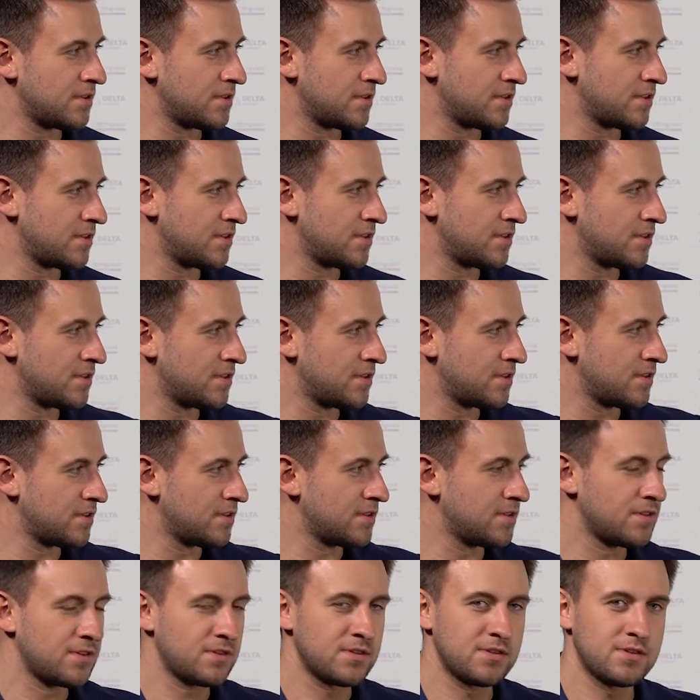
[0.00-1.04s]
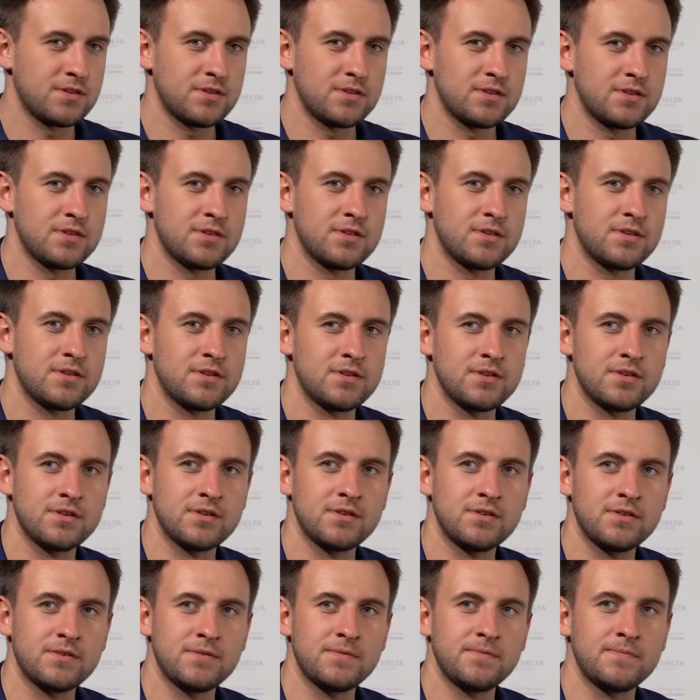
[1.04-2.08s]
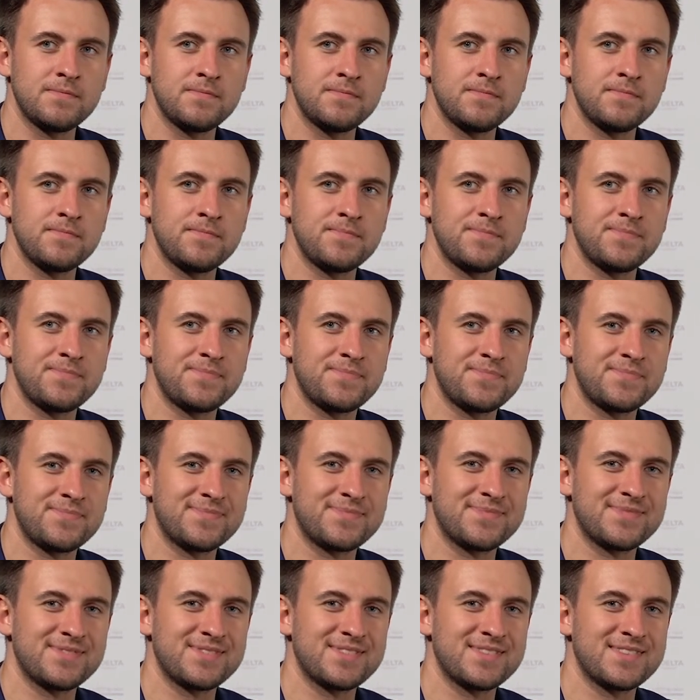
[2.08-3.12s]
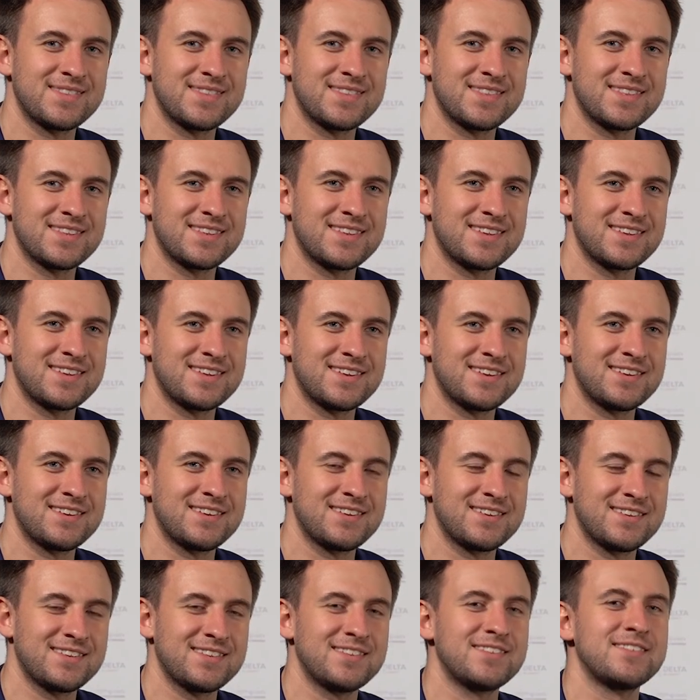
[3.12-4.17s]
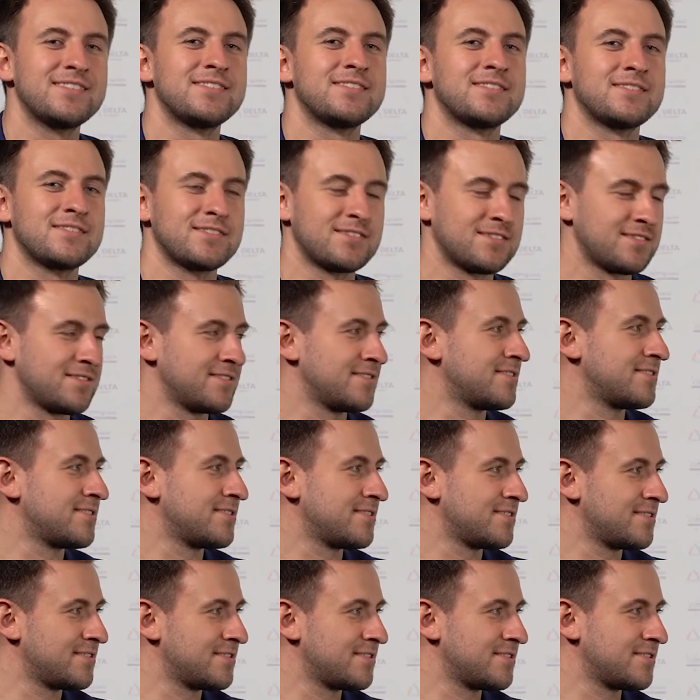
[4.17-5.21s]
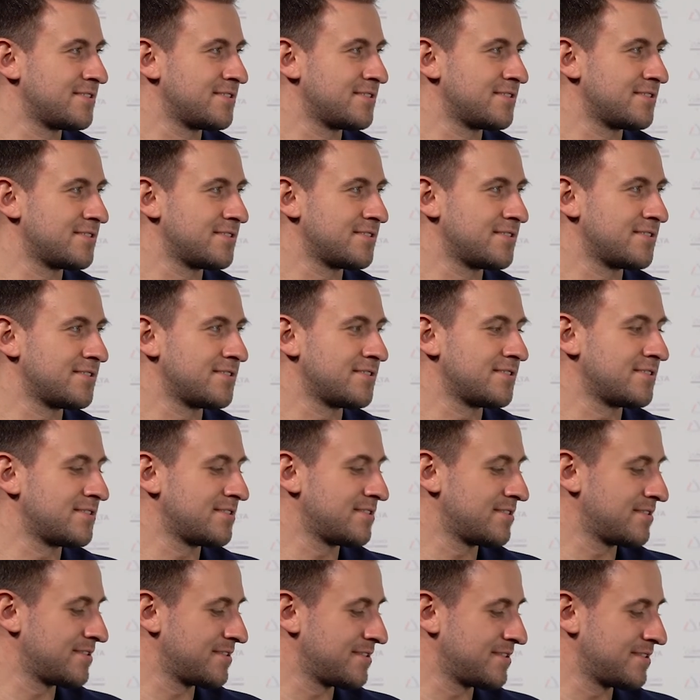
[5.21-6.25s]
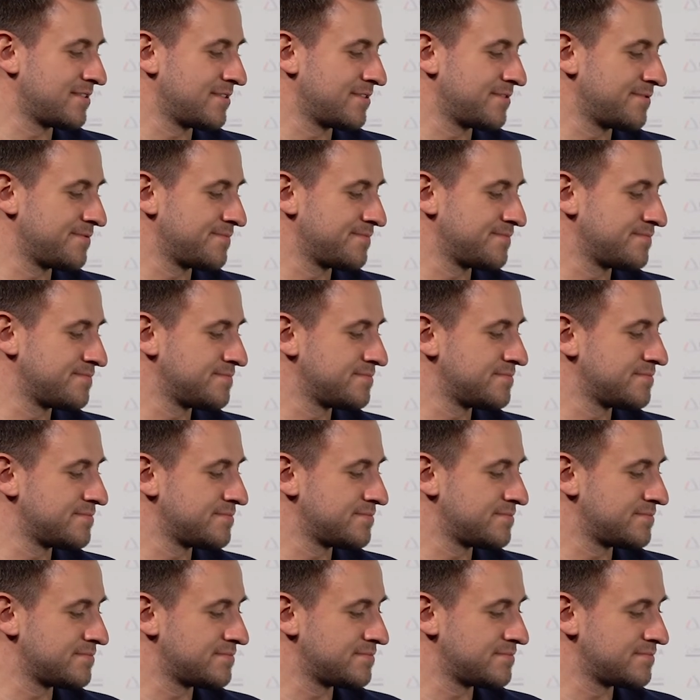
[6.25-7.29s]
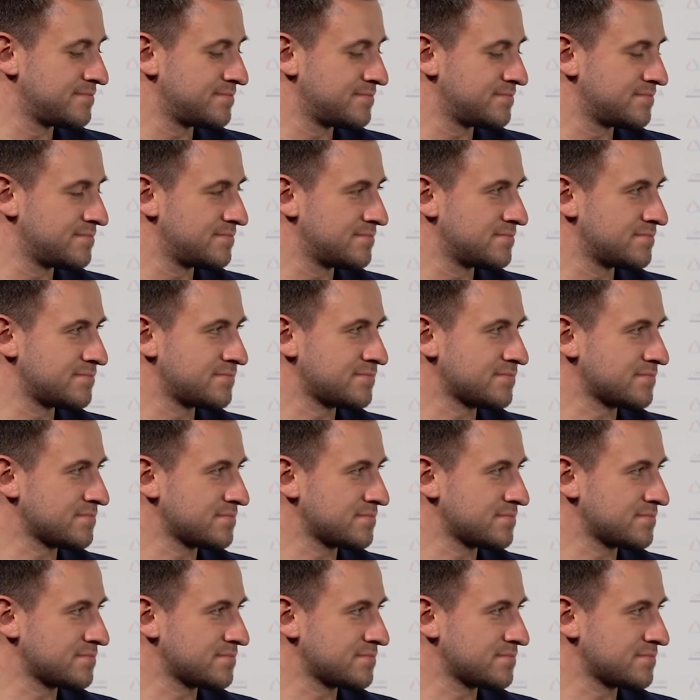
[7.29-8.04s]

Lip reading: (not speaking)